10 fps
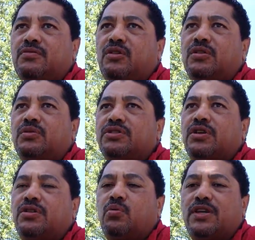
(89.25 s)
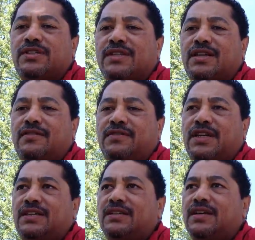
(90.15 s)
One was on the west side of
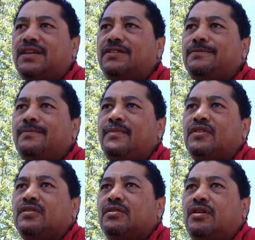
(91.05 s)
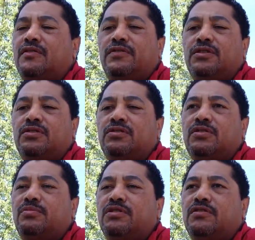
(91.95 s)
99 off of
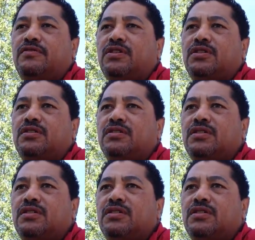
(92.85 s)
Laguna Boulevard,